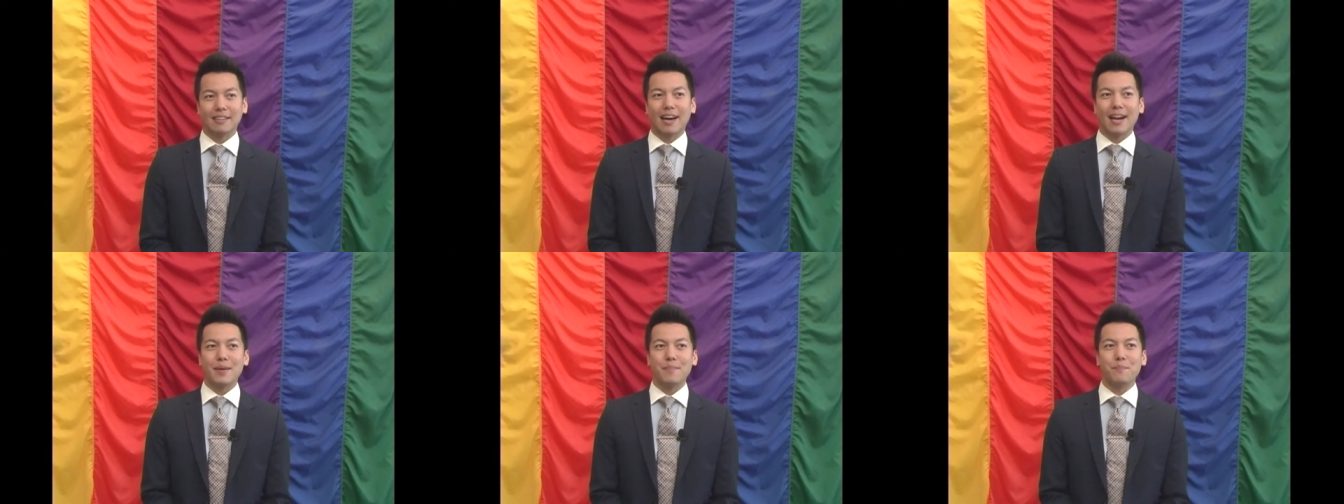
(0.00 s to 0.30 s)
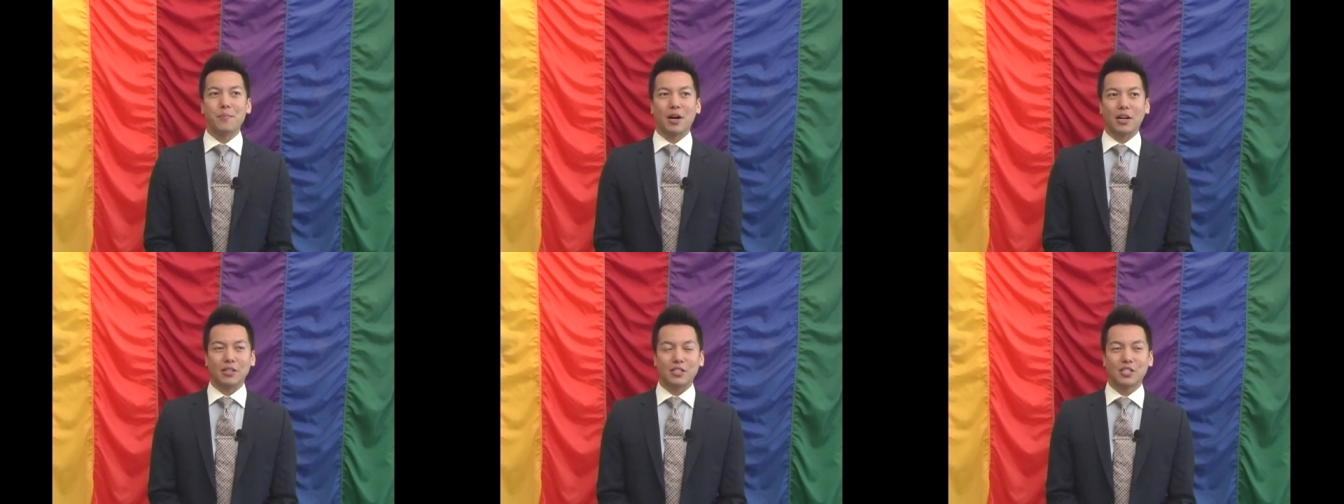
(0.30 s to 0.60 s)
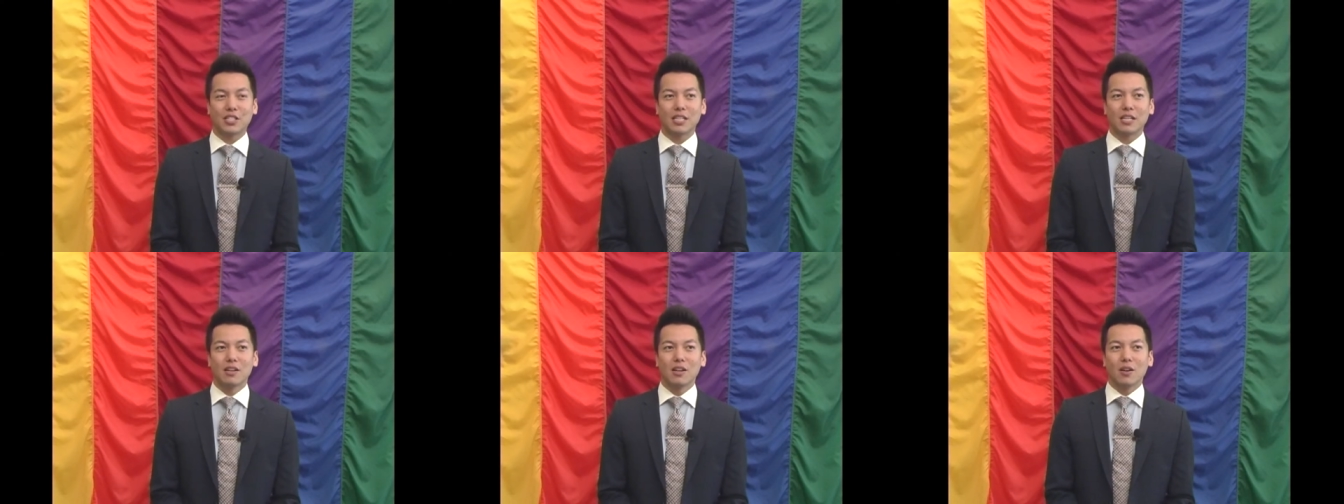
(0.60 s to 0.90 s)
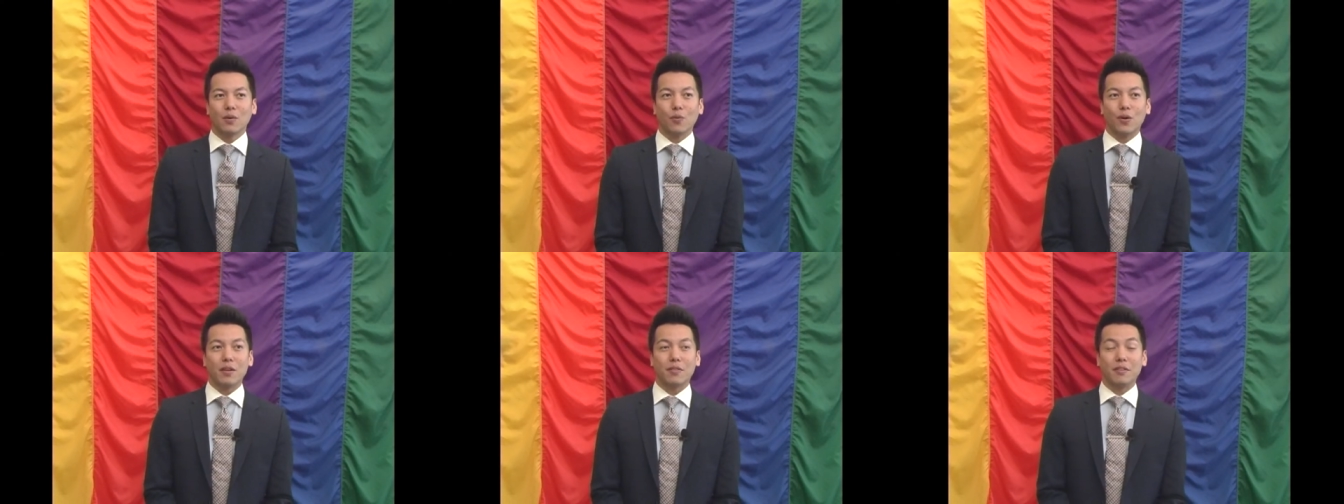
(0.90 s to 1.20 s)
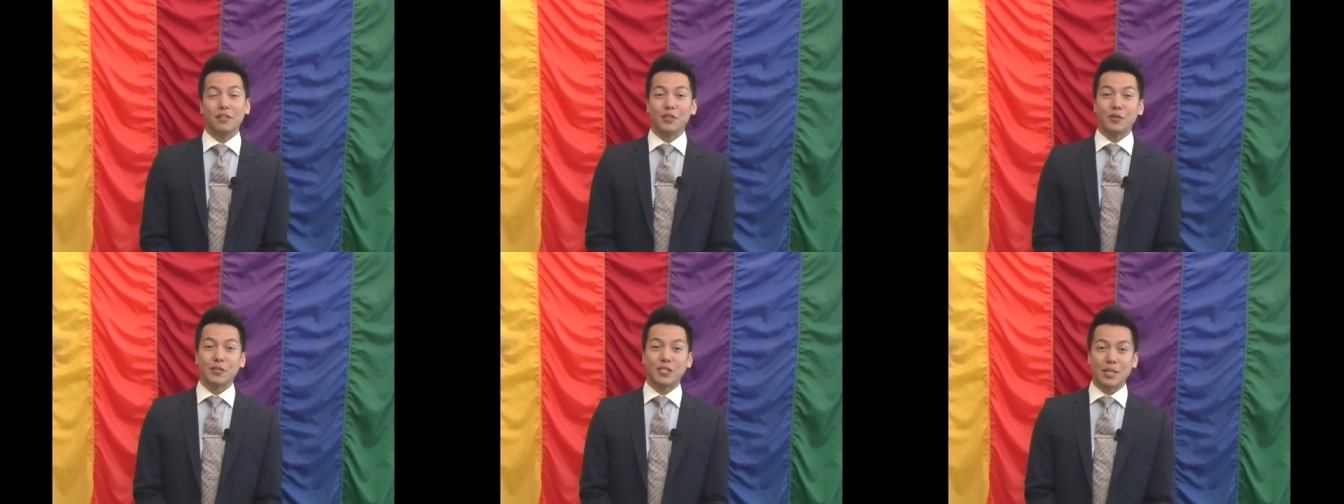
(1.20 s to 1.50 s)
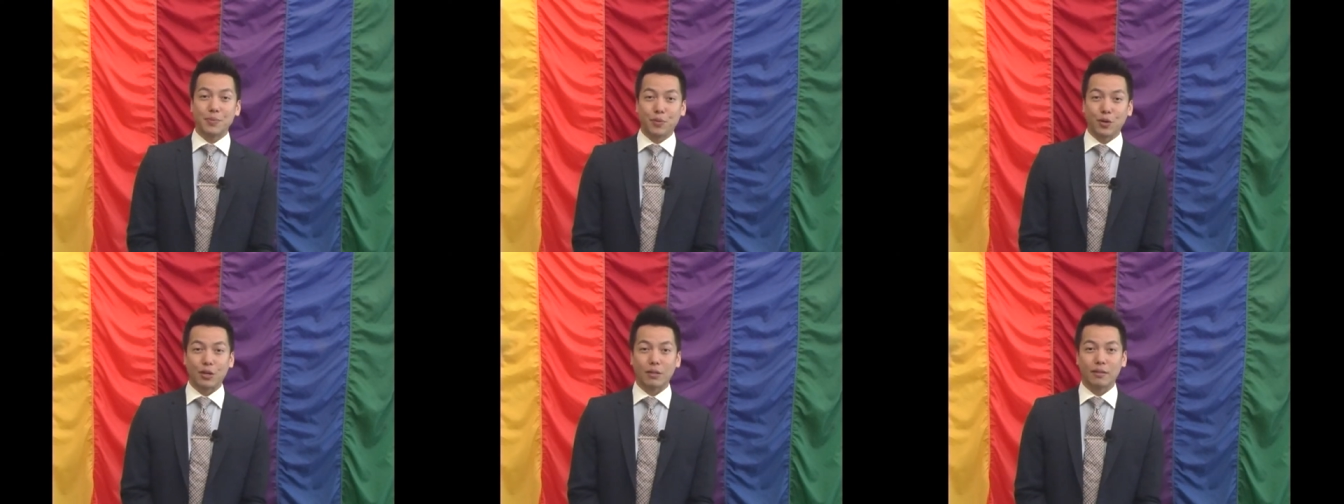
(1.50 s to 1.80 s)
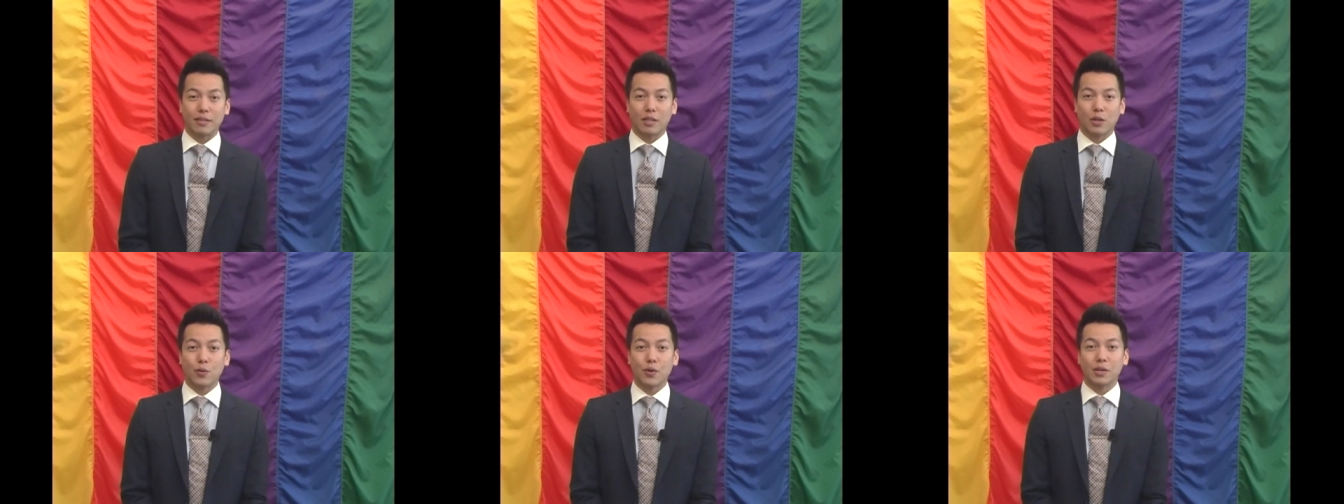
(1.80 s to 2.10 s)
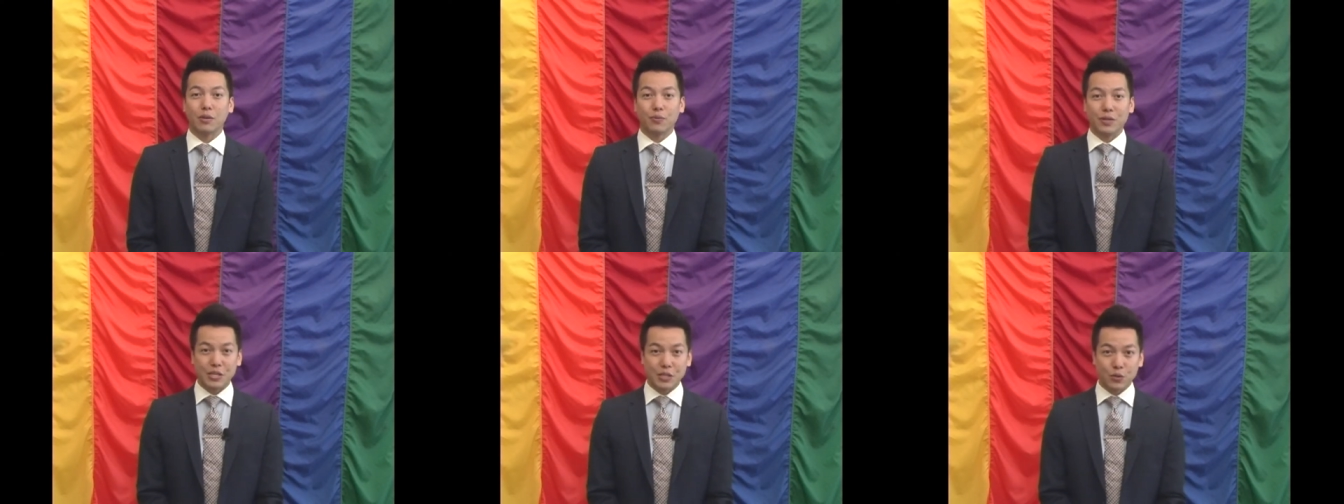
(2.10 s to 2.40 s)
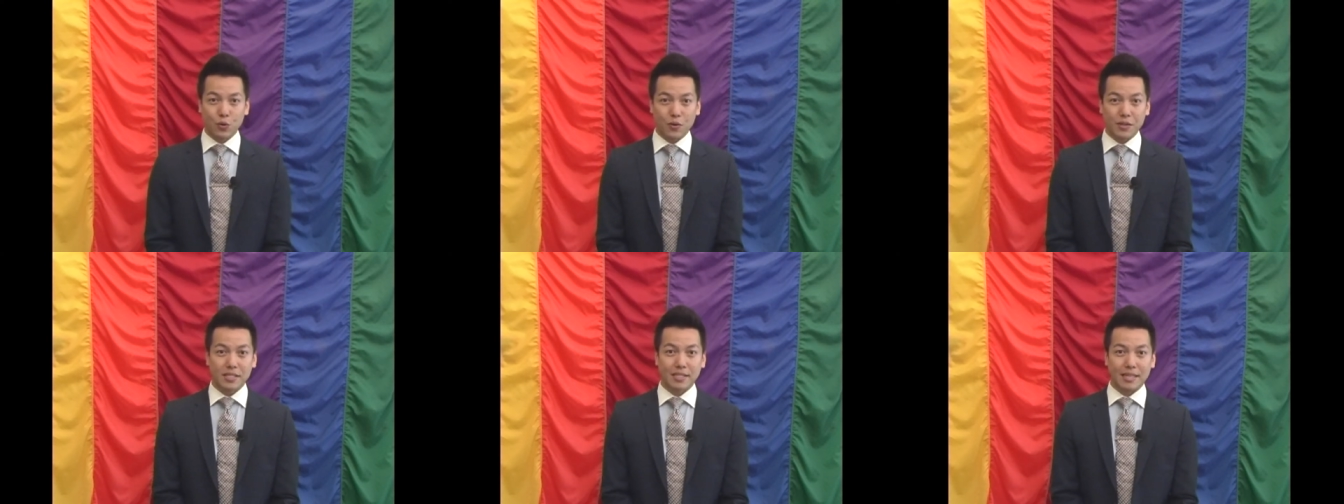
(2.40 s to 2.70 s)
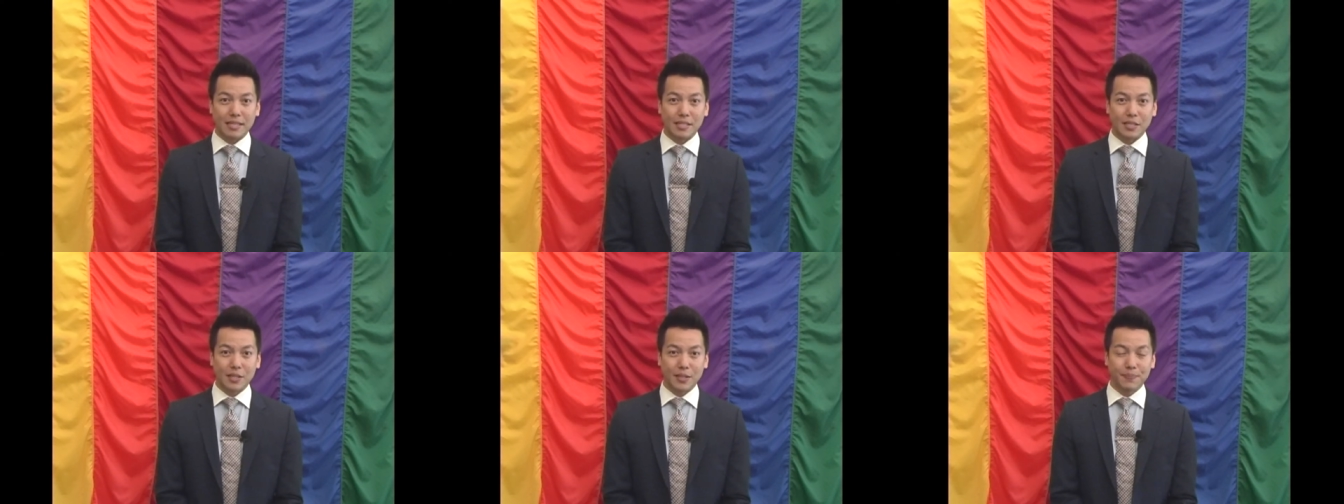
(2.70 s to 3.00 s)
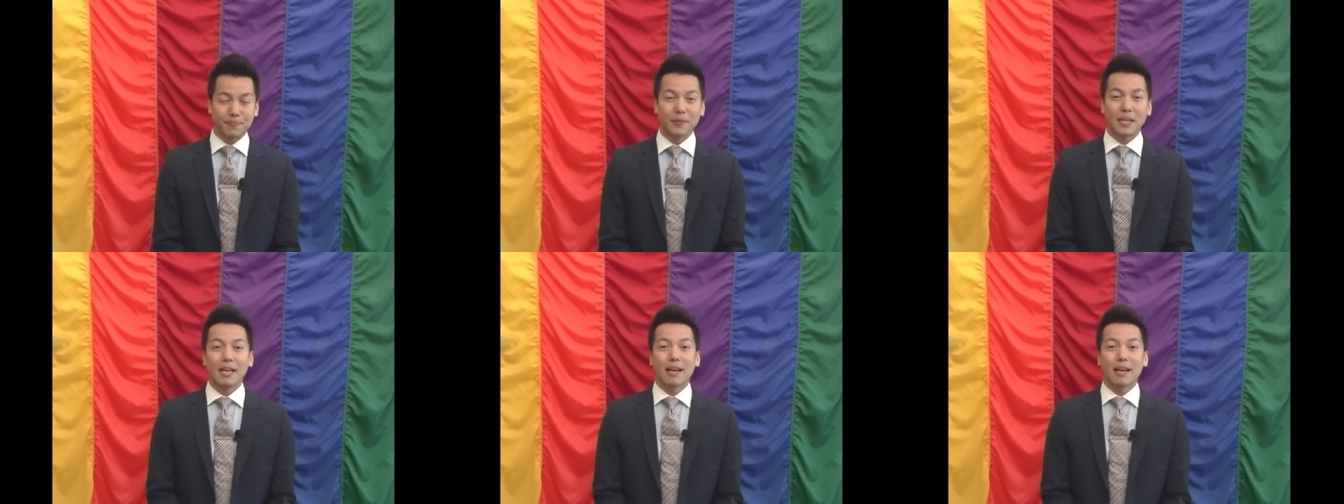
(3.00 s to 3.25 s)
I marched with the UC Berkeley Queer Resource Center.